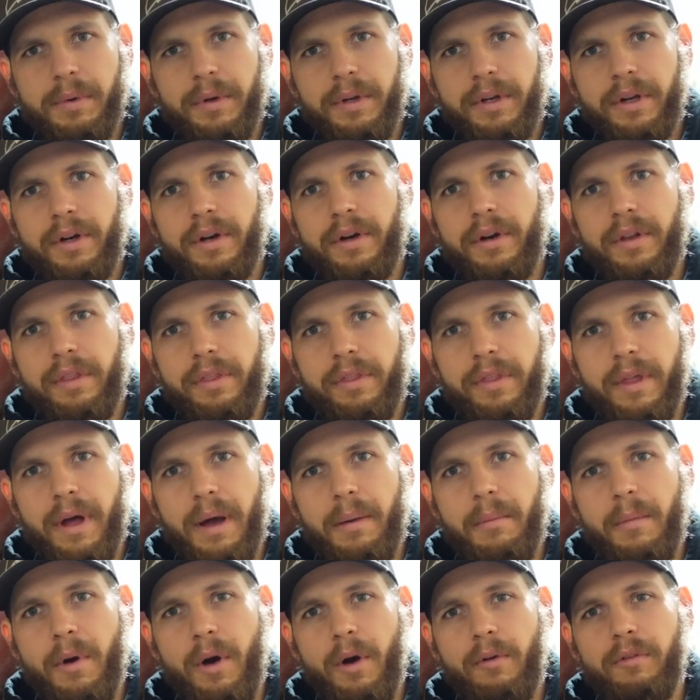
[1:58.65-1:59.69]
put your
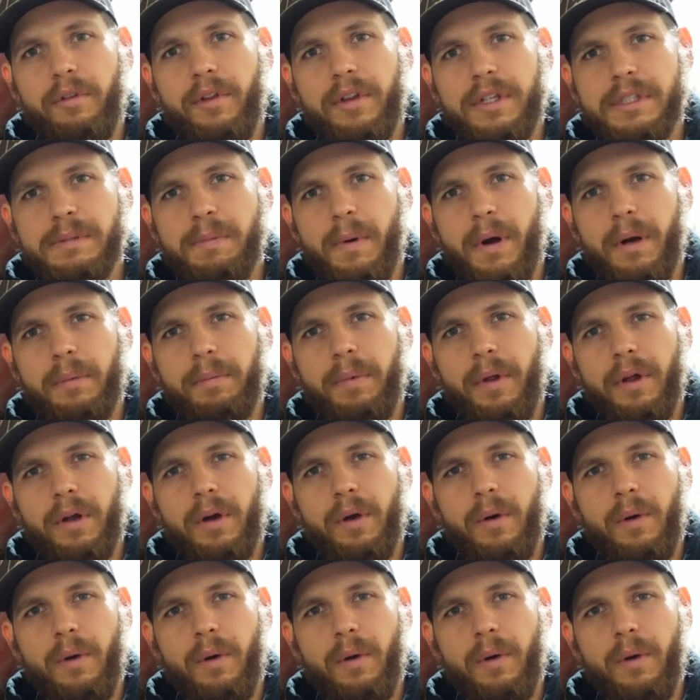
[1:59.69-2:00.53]
thumb over the spark plug